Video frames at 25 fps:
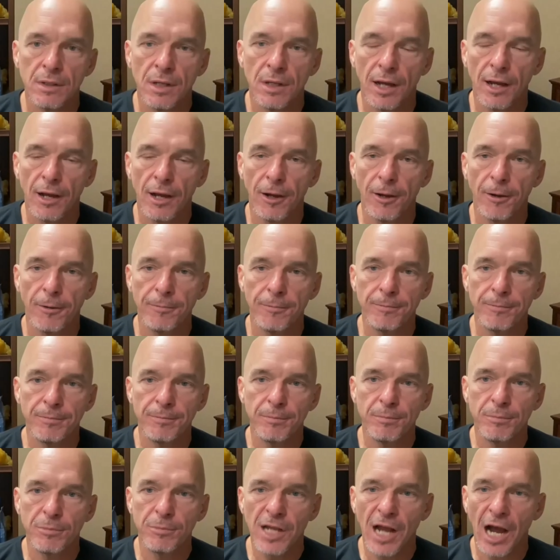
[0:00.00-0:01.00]

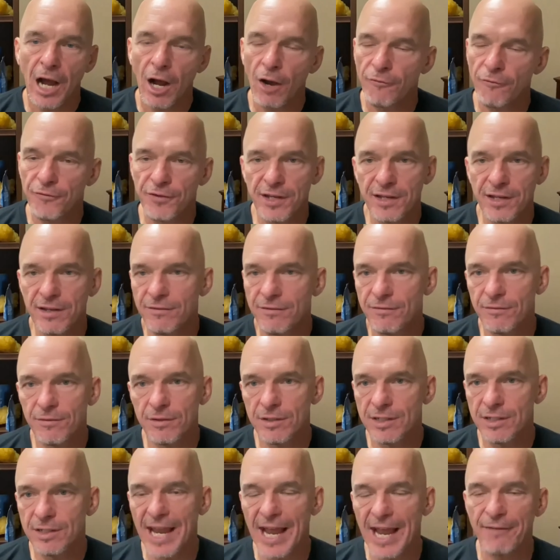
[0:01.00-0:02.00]
Um, coffee
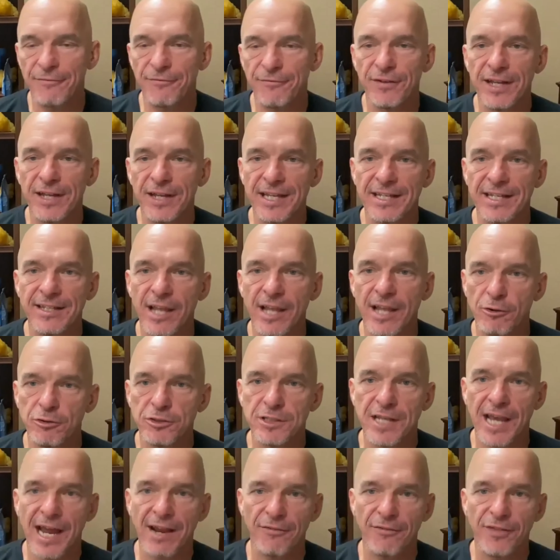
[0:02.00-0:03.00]
caffeine,
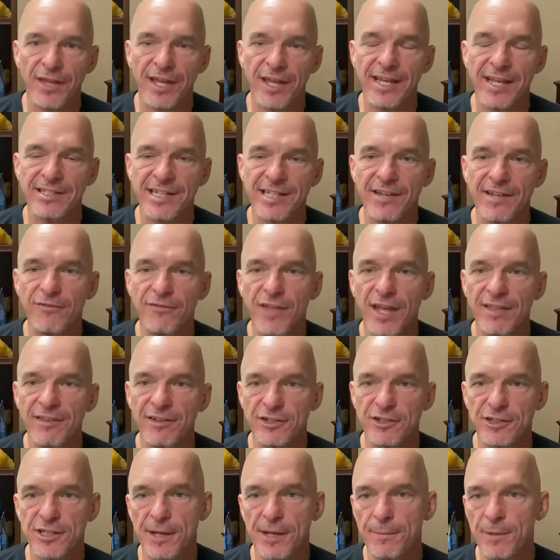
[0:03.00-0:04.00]
those kind of things, anything
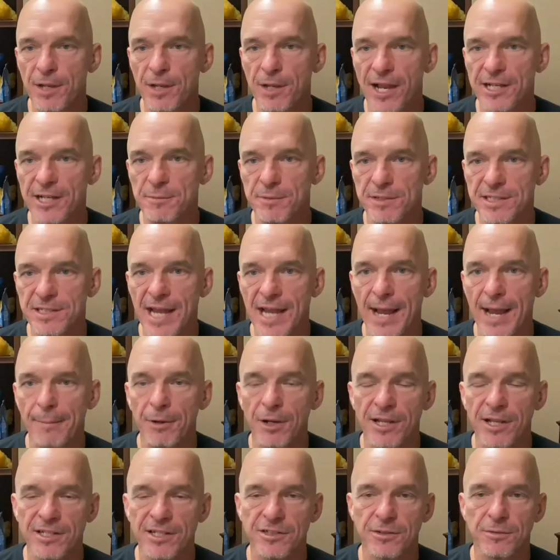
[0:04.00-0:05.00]
that stimulates
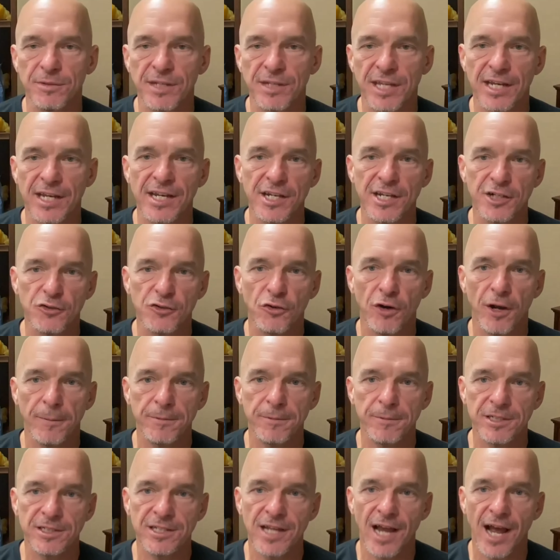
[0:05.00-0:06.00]
metabolism can
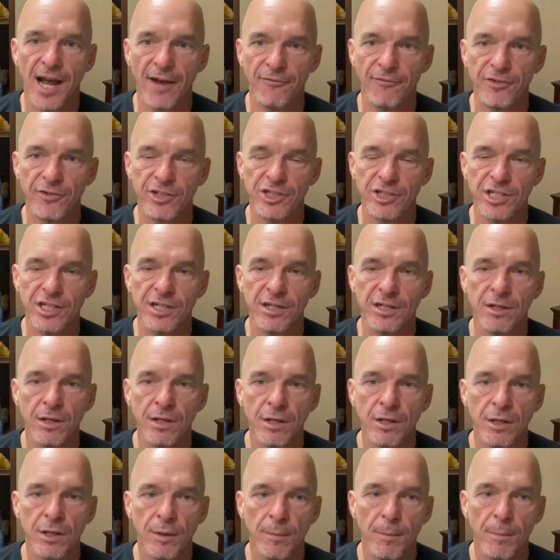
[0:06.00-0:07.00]
disrupt autophagy,
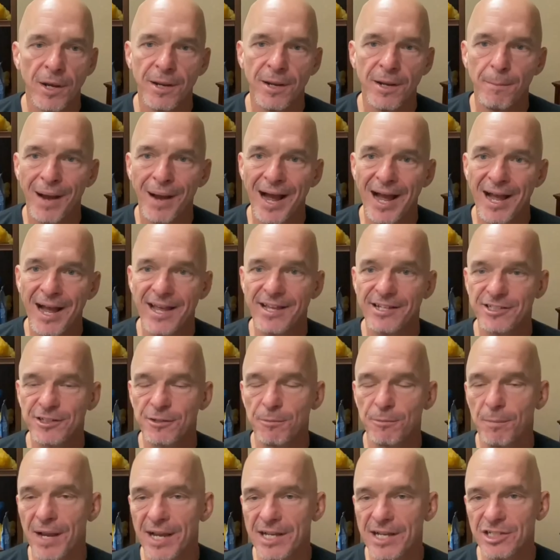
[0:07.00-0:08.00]
but in my
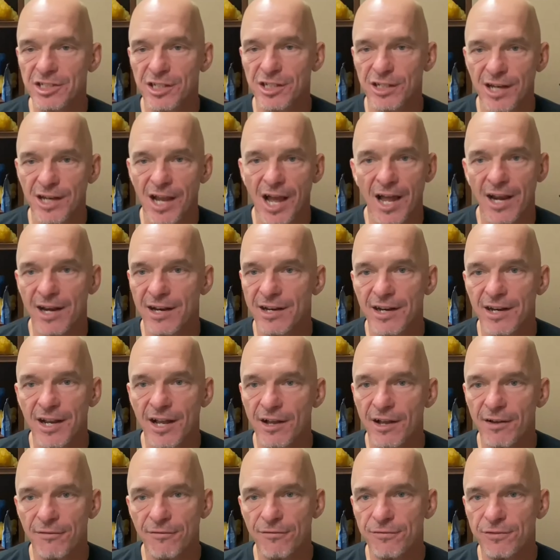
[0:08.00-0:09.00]
estimation, not
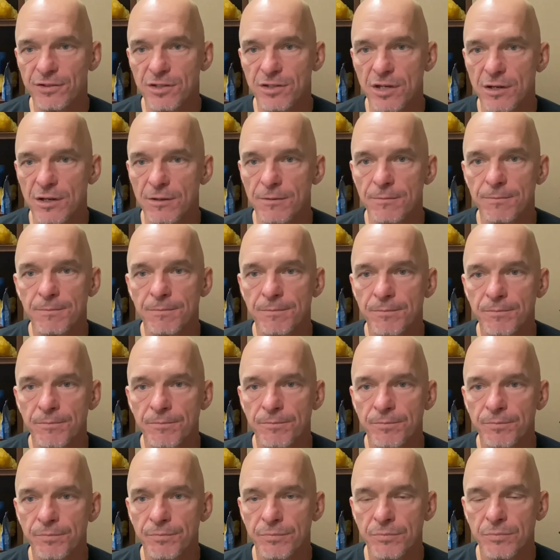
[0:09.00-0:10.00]
enough to
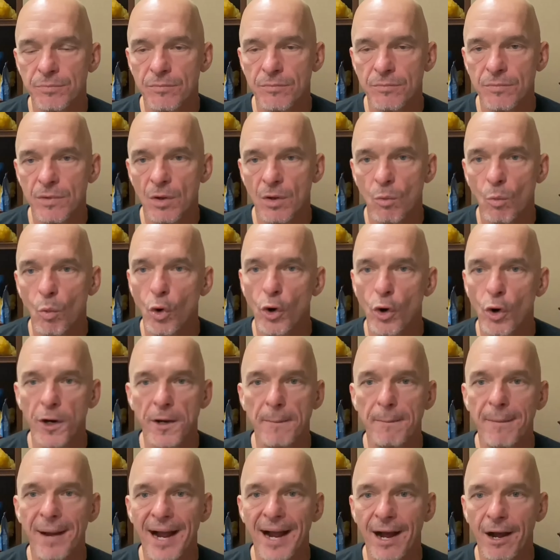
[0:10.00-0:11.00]
worry
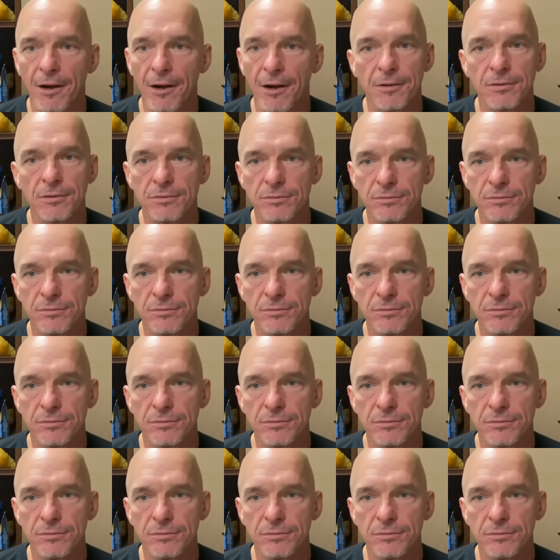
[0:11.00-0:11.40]
about.